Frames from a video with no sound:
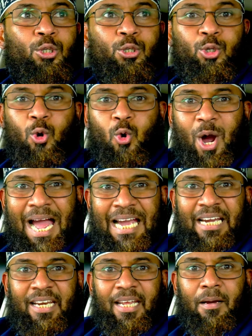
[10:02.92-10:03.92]
so
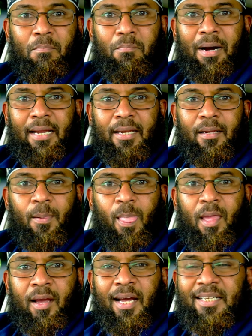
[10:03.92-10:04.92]
angry and mad
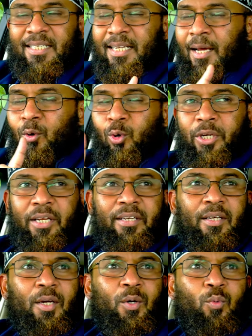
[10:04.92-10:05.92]
and started looking
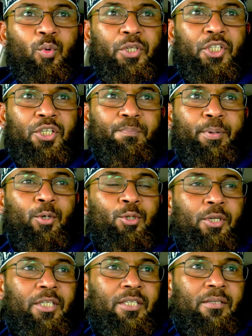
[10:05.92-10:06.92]
which
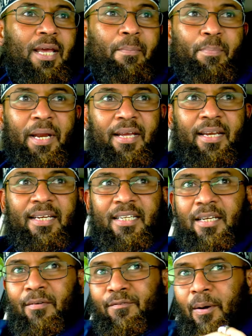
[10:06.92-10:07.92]
person is pregnant
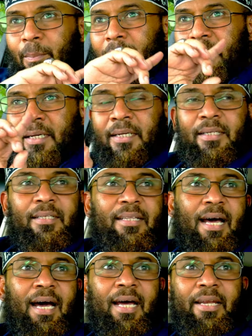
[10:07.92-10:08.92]
in the family.
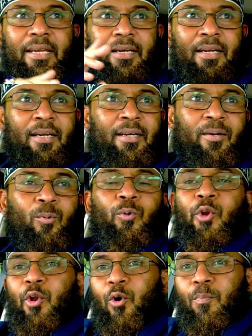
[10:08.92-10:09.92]
The aunt, no,
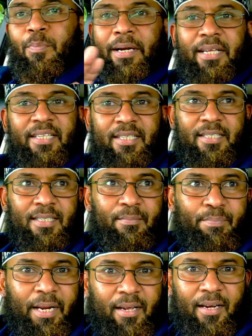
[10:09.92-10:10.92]
nobody's
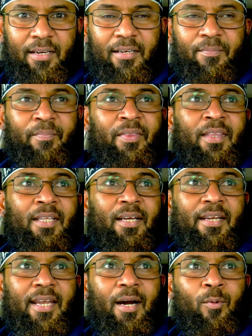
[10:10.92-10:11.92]
pregnant.
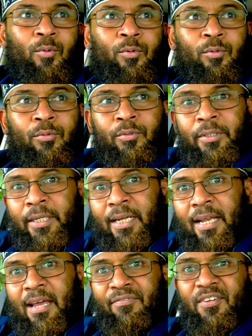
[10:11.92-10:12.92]
Now, he
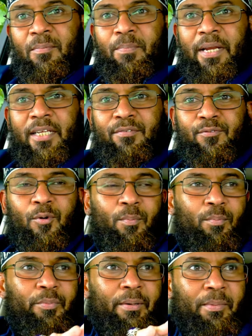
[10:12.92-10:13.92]
left the place
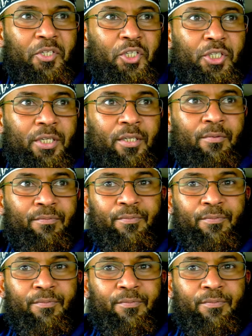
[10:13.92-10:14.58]
from the magician